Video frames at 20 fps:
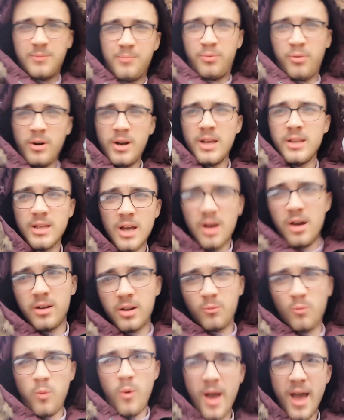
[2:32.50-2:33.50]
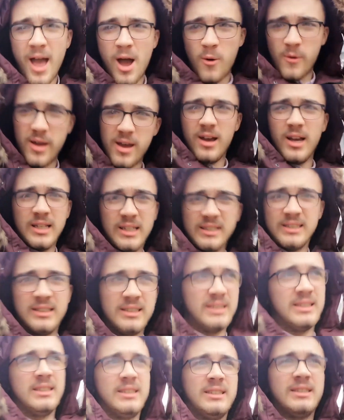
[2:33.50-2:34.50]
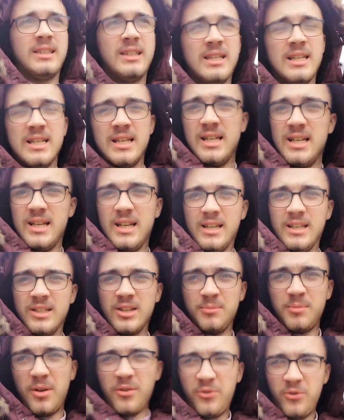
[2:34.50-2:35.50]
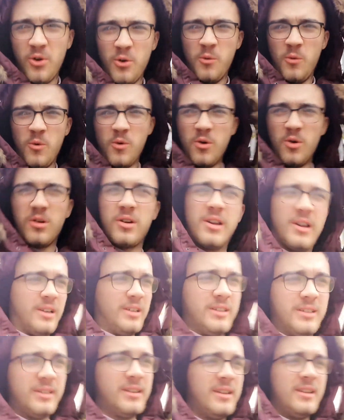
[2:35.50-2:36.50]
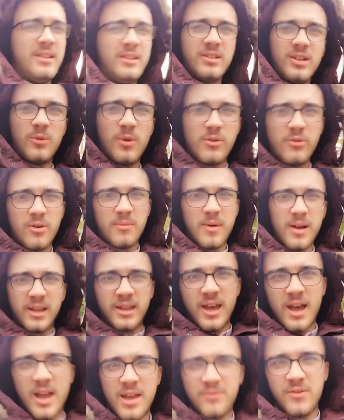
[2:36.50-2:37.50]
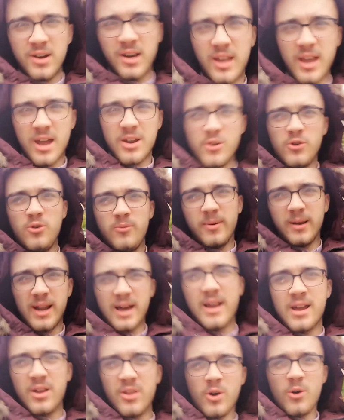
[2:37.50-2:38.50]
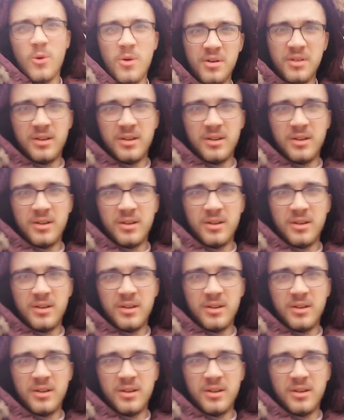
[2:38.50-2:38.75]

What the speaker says: Pretty darn wet out here. It's going to be a fun walk. Don't know whether I might cave in and get an Uber later though.